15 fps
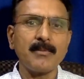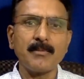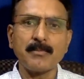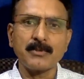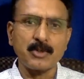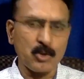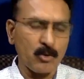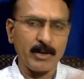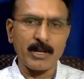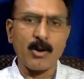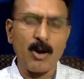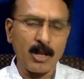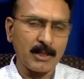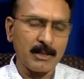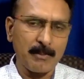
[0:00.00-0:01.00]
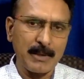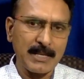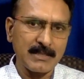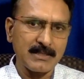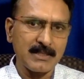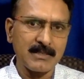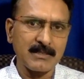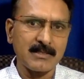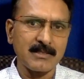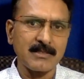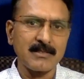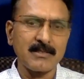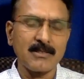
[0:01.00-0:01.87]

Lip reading: show all the praises